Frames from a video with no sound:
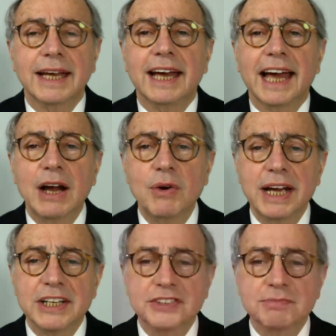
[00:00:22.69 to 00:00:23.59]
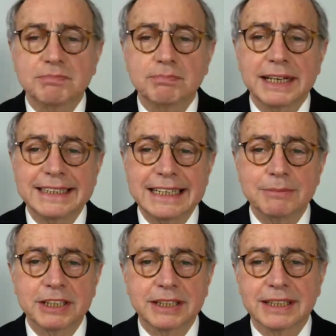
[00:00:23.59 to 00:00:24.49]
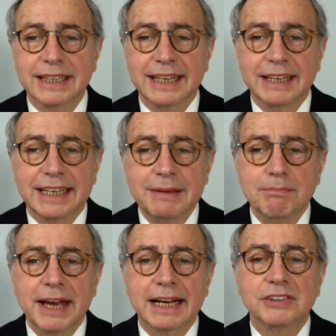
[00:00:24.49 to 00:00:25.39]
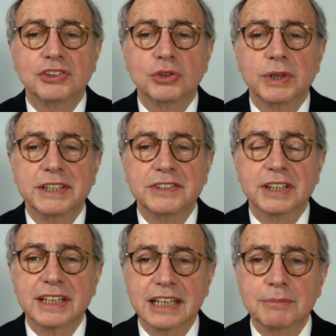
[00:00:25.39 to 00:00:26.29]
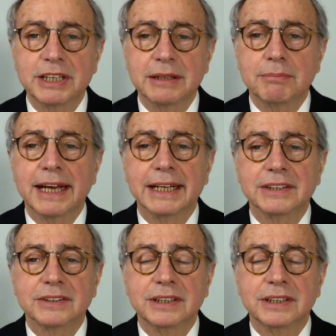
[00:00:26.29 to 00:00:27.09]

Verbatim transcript: How has pandemic impacted Kuwait's economy and banks?